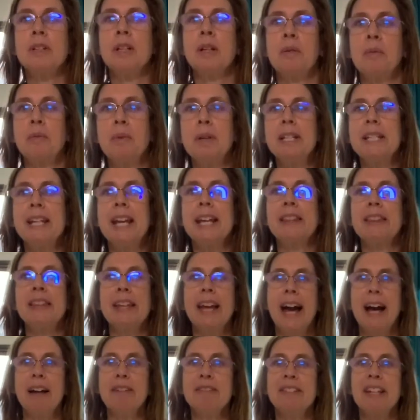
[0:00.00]
We take the
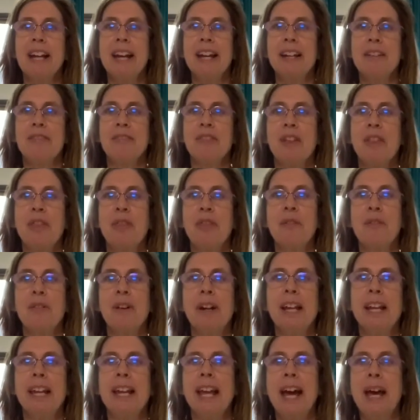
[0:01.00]
outside of the
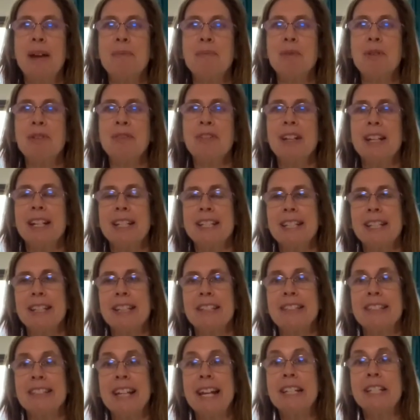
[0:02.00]
3 and move it into the
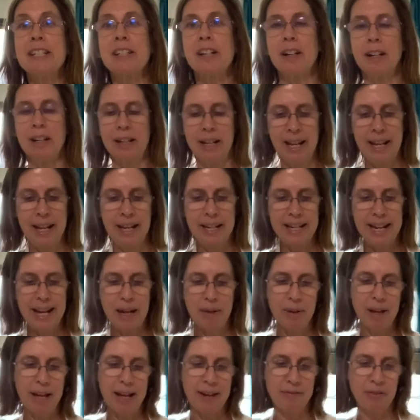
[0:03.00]
center. Now
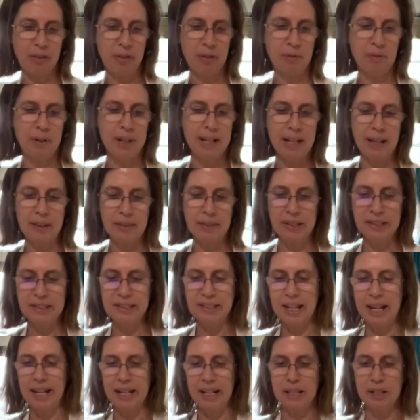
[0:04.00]
we have 3 on this
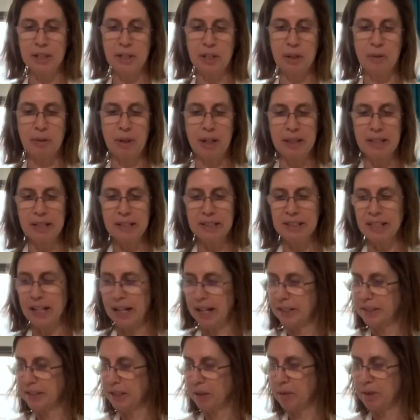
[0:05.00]
side and 2 on this
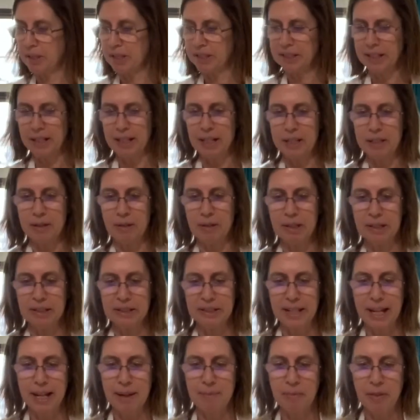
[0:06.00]
side, so we're just gonna do the
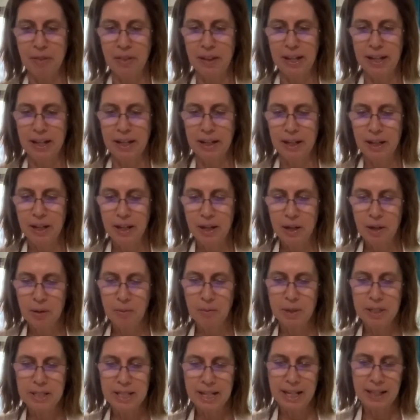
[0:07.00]
same thing.
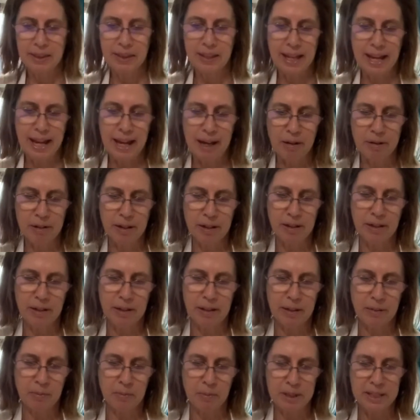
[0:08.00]
We take the
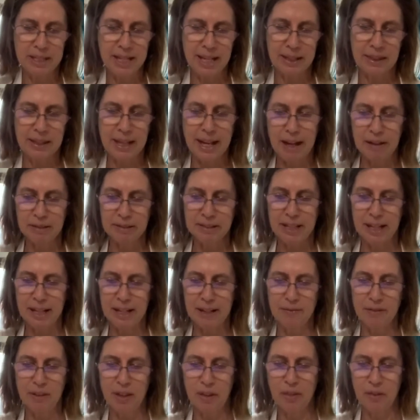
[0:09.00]
outside
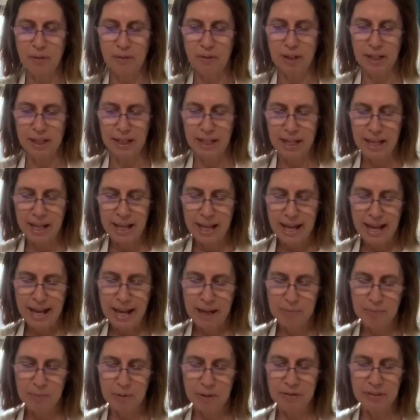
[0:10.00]
of the 3
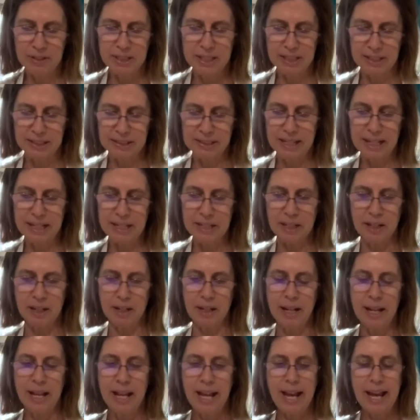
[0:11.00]
and move it to the
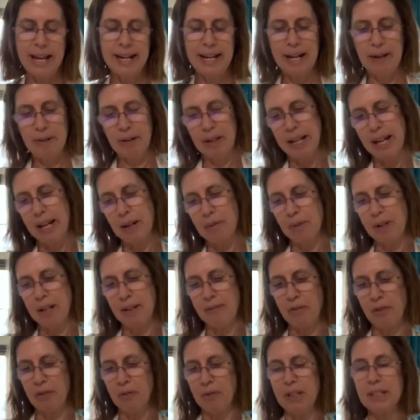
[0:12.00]
center. And now again, we
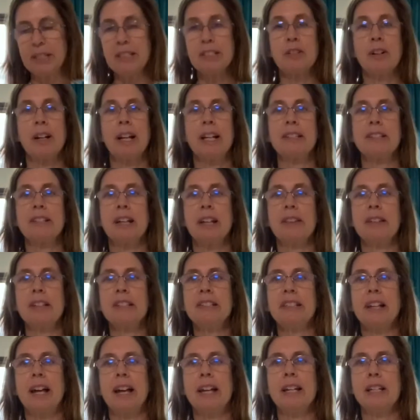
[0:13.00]
have 3 strands on this
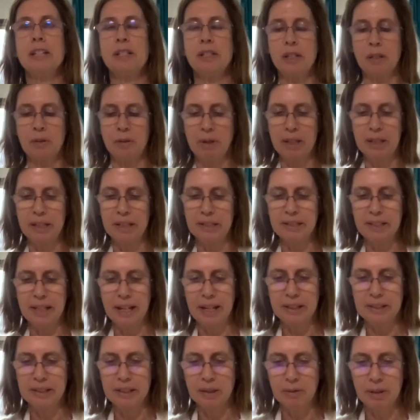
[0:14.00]
side and 2 on this
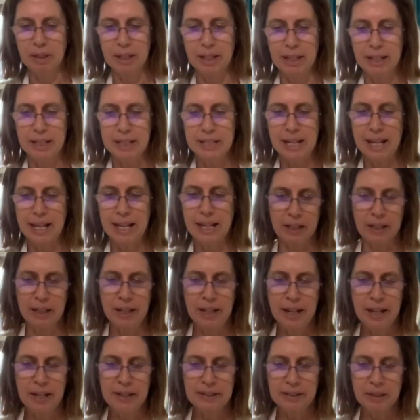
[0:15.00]
side. So
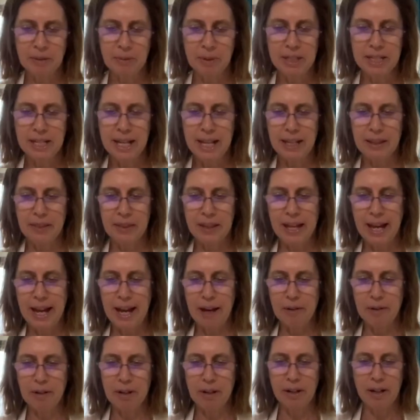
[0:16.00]
we take the
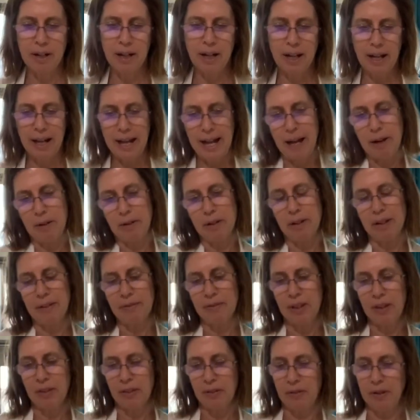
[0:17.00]
outer of
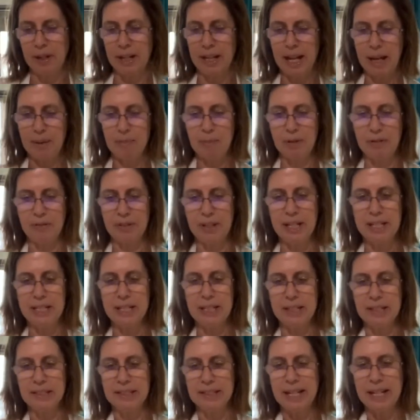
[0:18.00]
the 3 and move it into
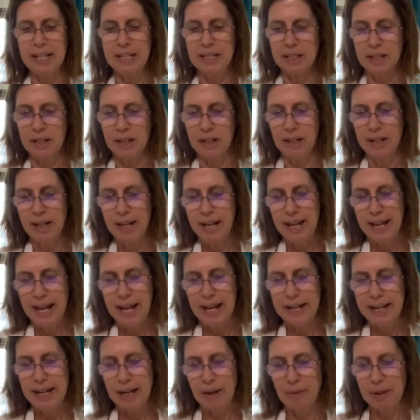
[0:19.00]
the center.
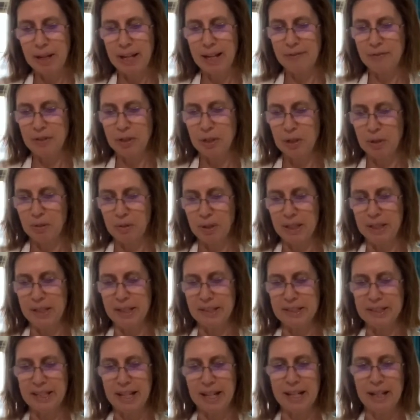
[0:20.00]
And now we have 2 on
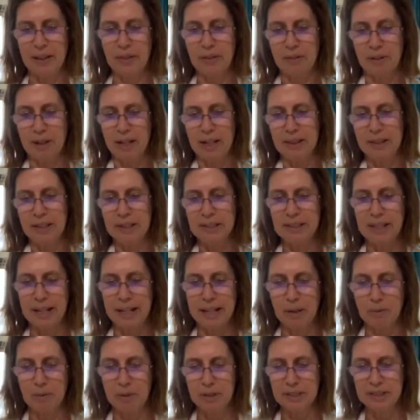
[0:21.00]
this side and 3 on this side.
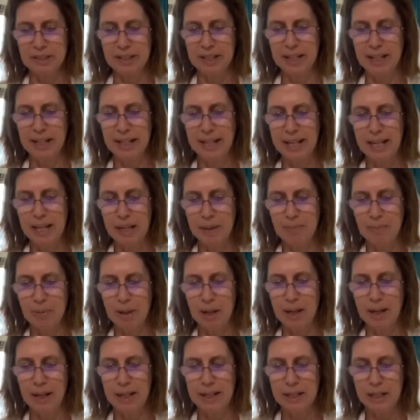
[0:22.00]
And we're just gonna keep
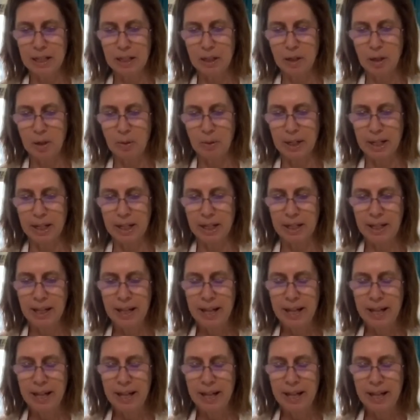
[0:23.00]
on going.